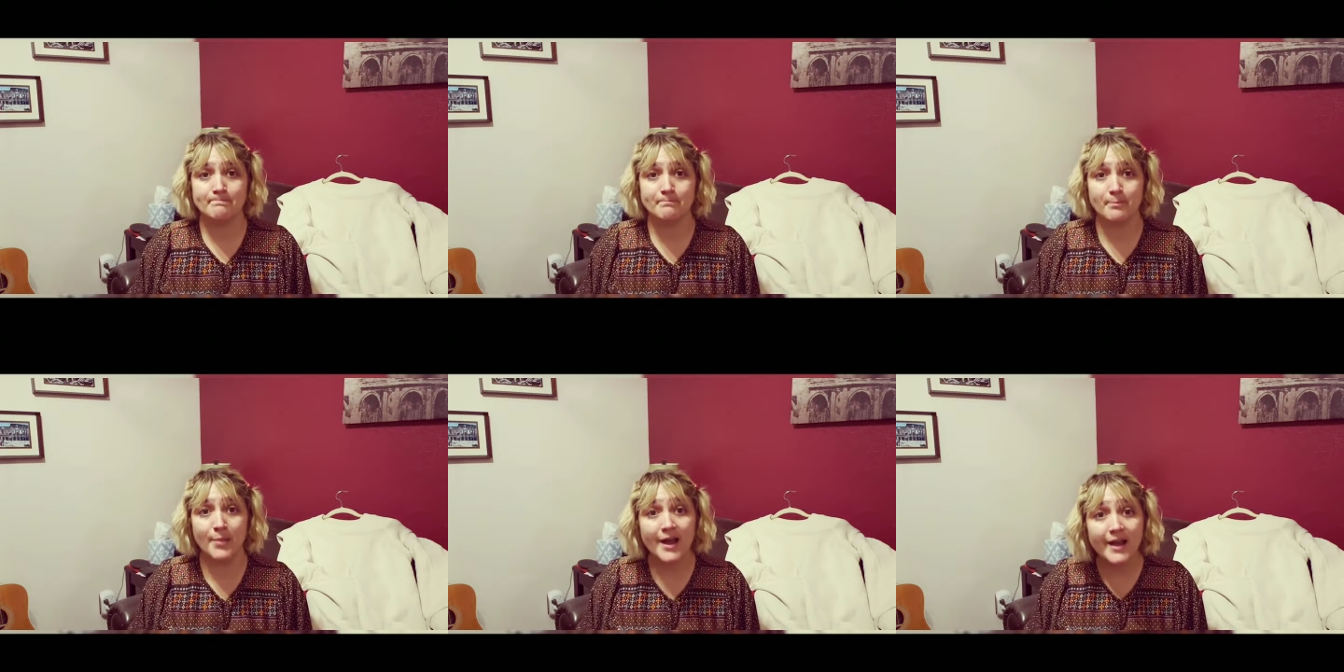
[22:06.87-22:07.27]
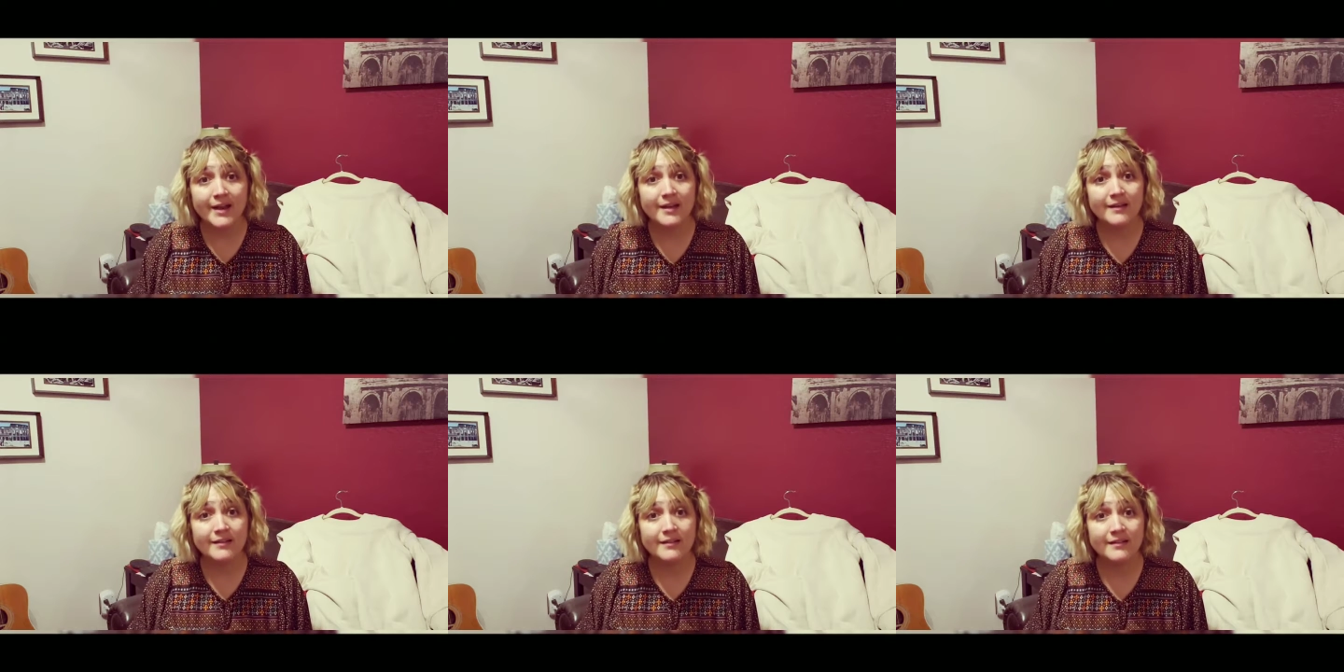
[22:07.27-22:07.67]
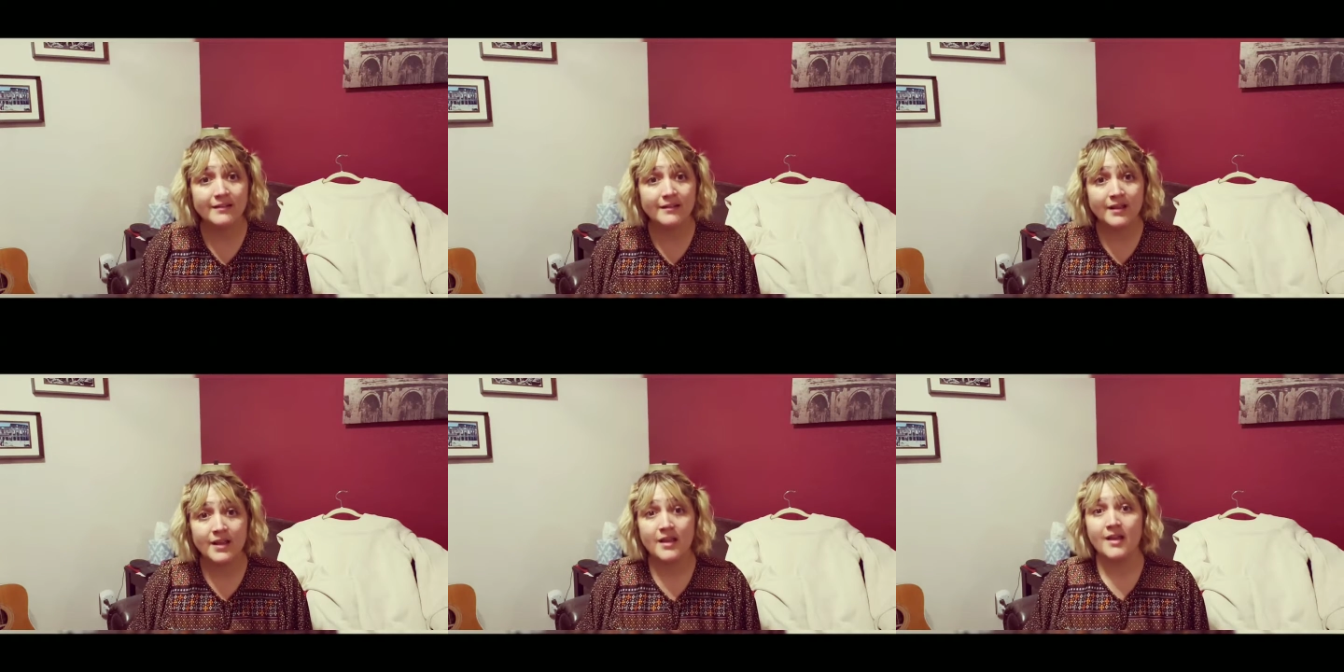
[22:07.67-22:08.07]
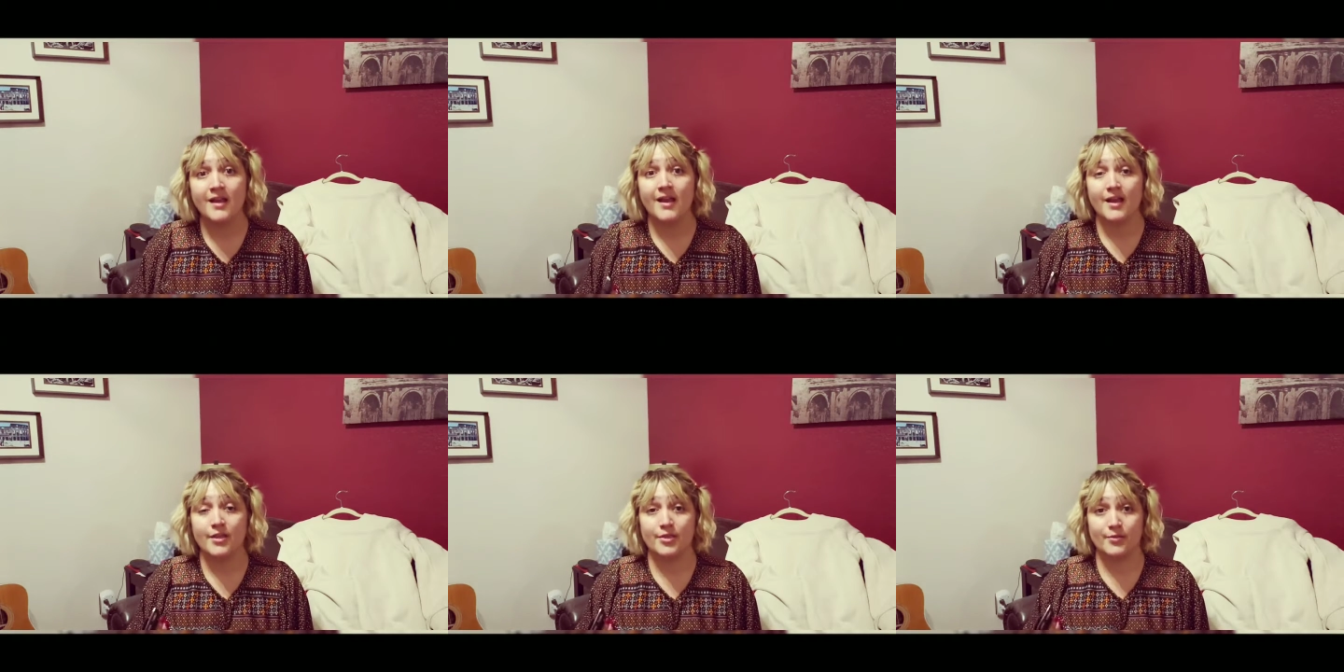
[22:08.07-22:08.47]
But
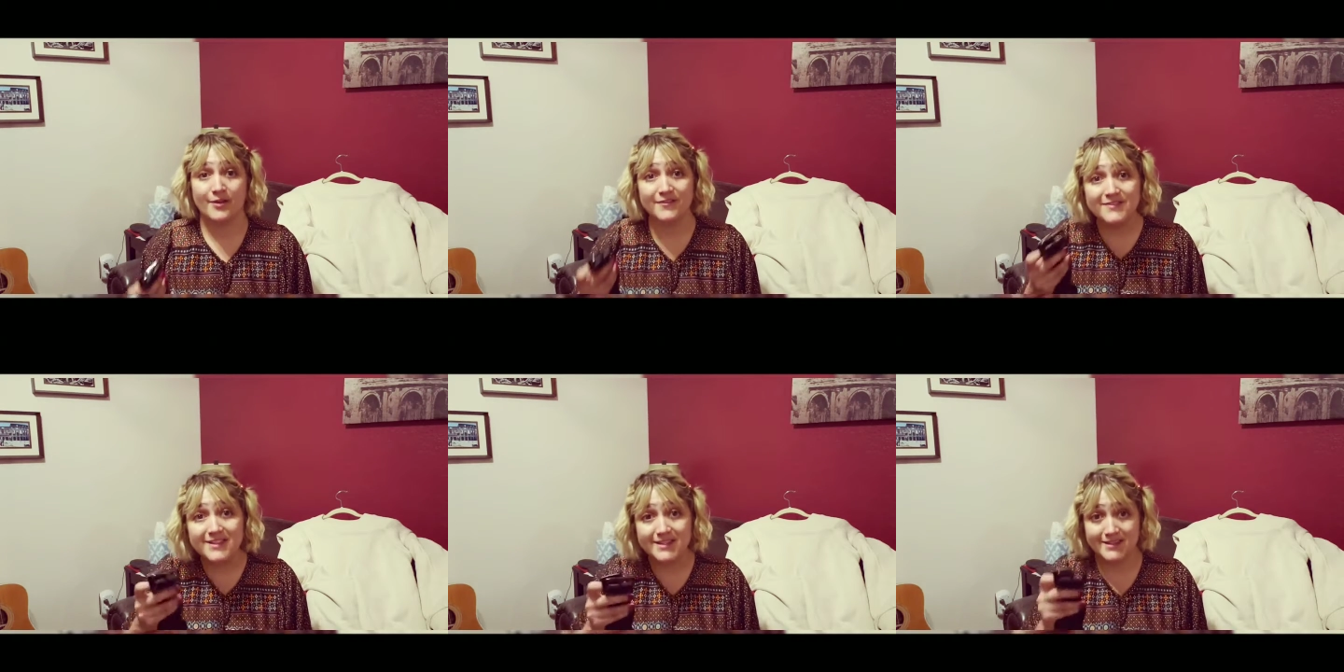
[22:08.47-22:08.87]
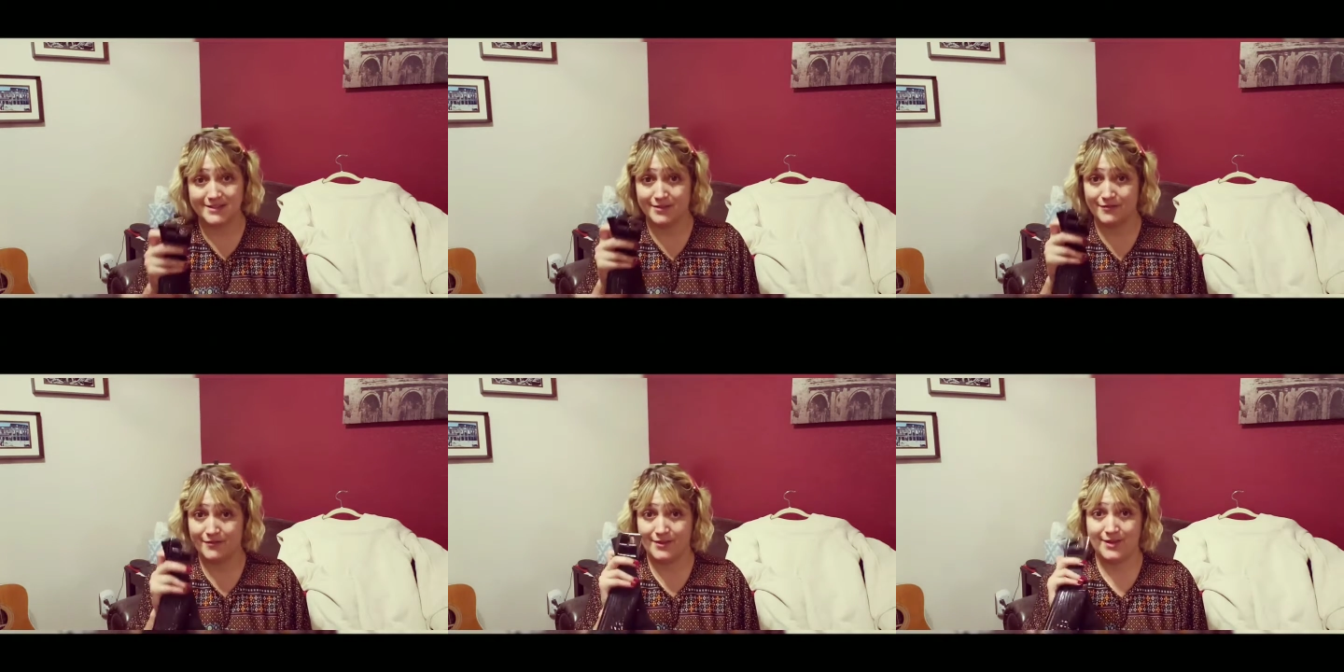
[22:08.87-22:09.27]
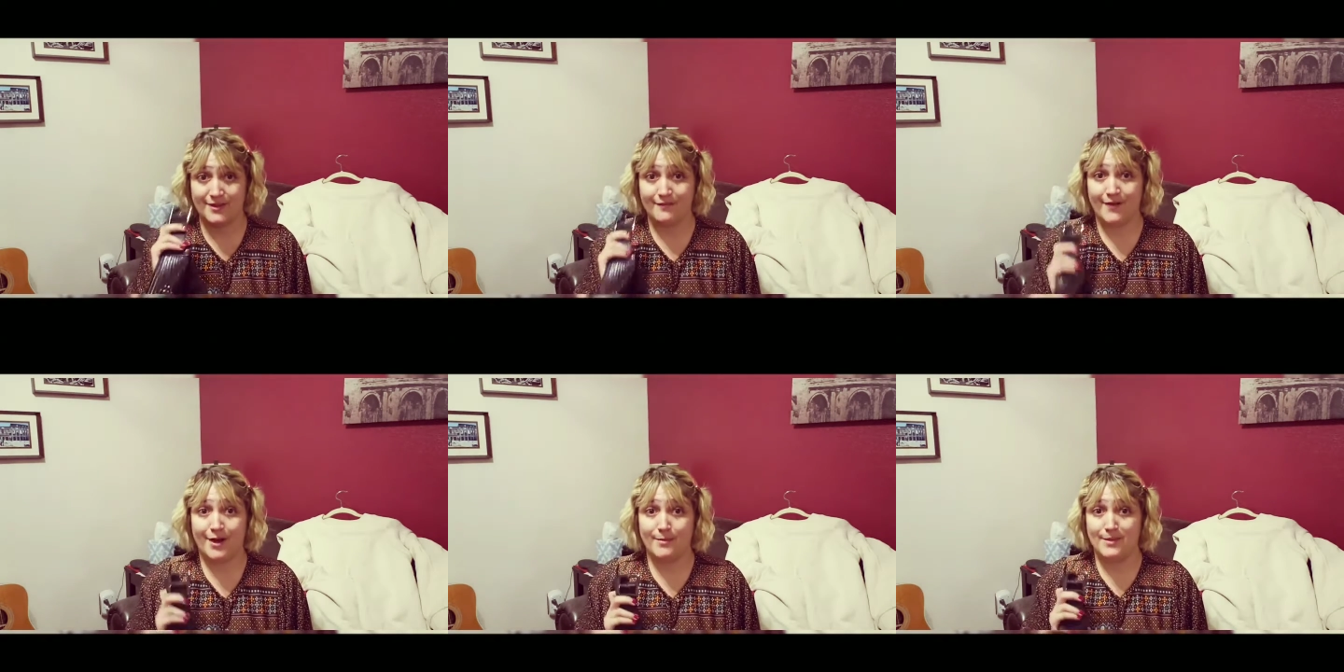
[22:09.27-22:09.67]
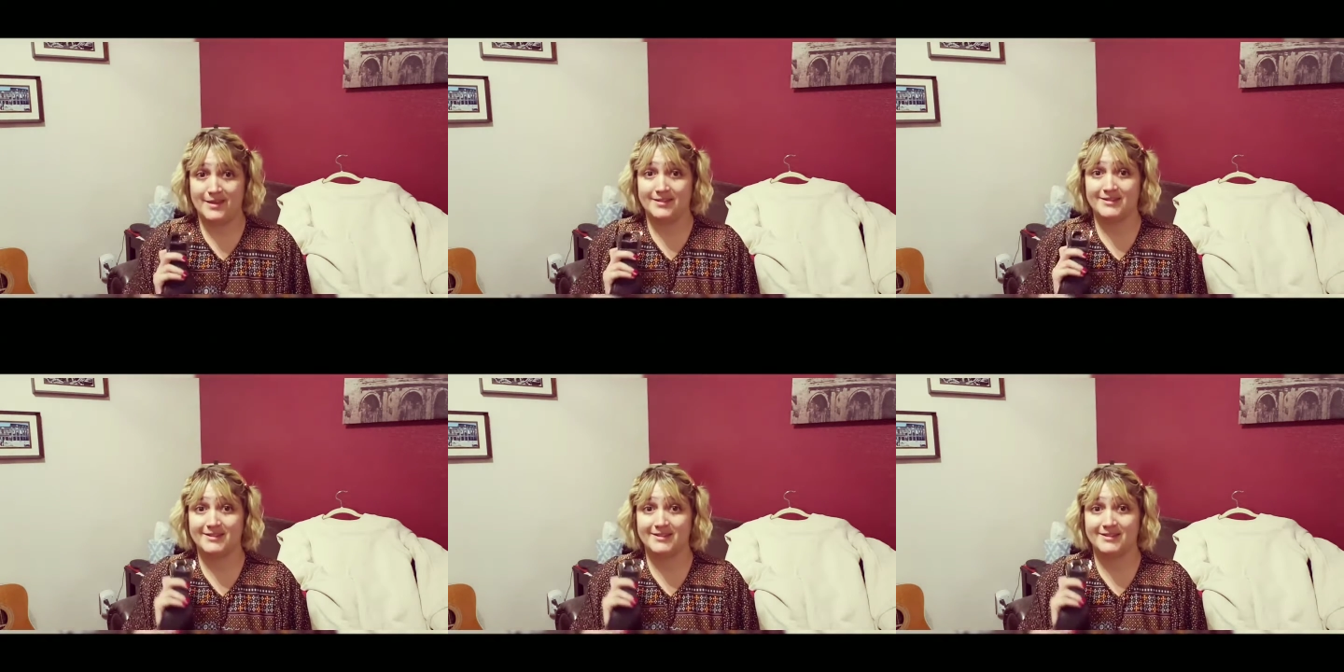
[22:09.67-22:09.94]
thrifting is good for the environment.